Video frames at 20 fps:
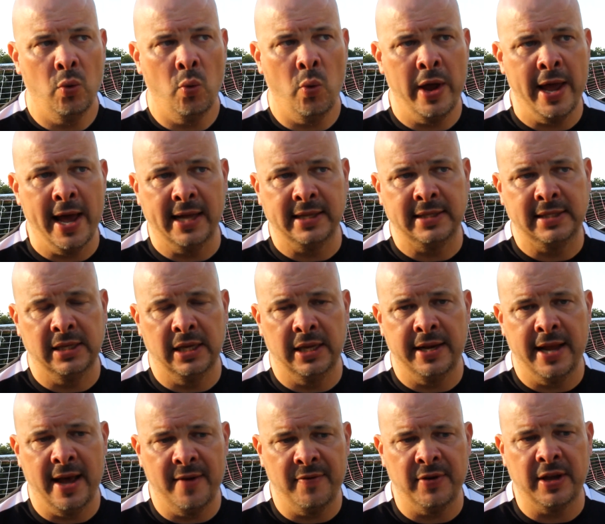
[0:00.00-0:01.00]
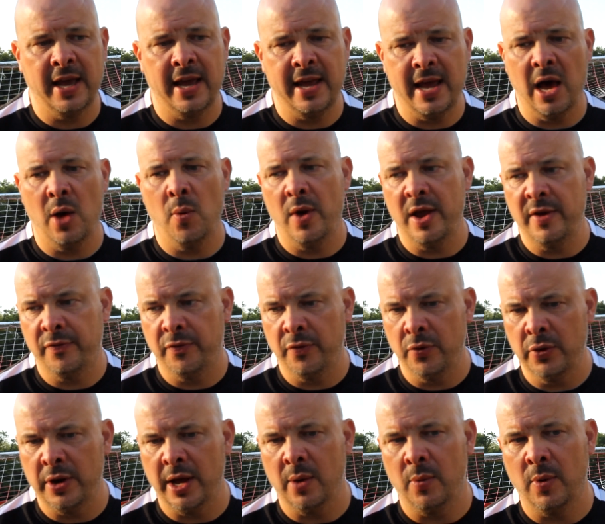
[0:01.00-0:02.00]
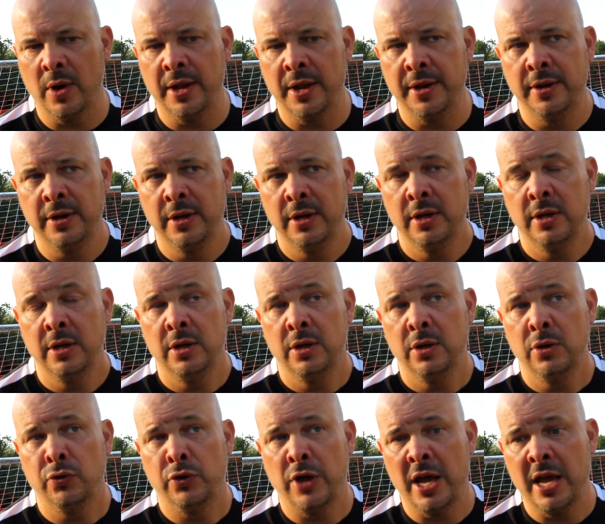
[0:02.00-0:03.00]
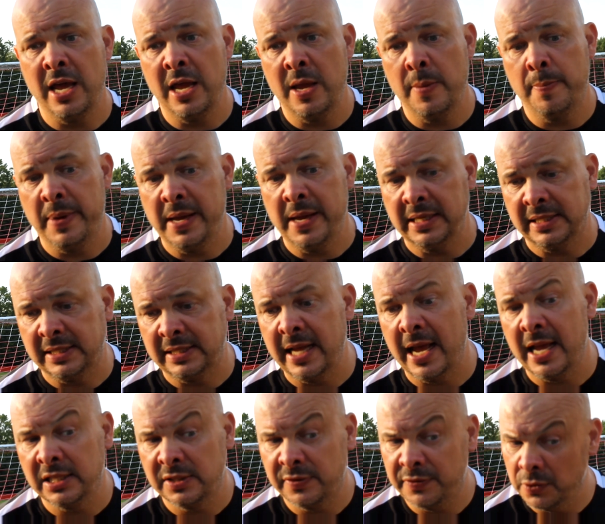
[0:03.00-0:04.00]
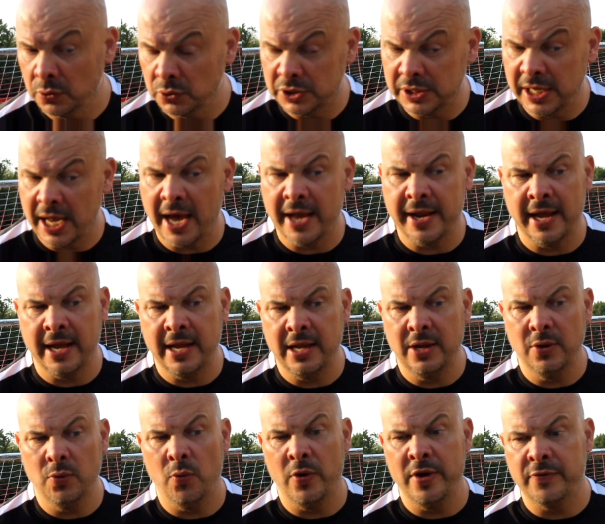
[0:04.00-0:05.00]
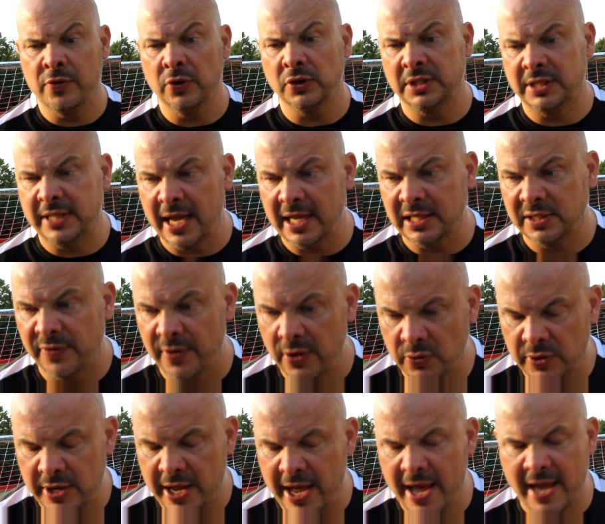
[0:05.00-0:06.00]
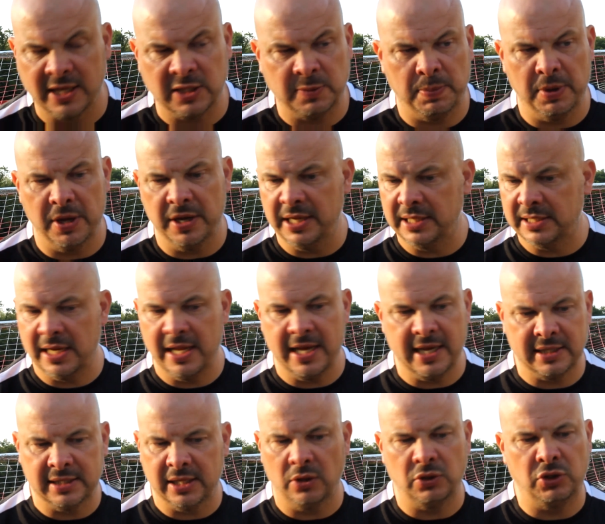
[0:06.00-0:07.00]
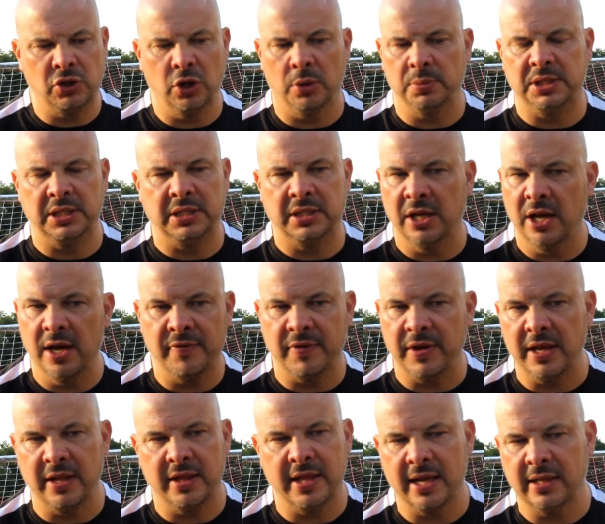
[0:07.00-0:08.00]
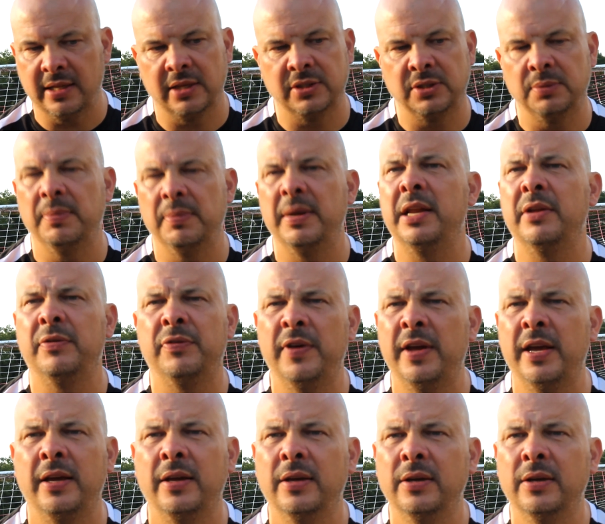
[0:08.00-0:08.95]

we had to navigate our way through that one. They beat Stansfeld Saturday. We've got Stansfeld next, but this league's so topsy-turvy, that doesn't mean a thing.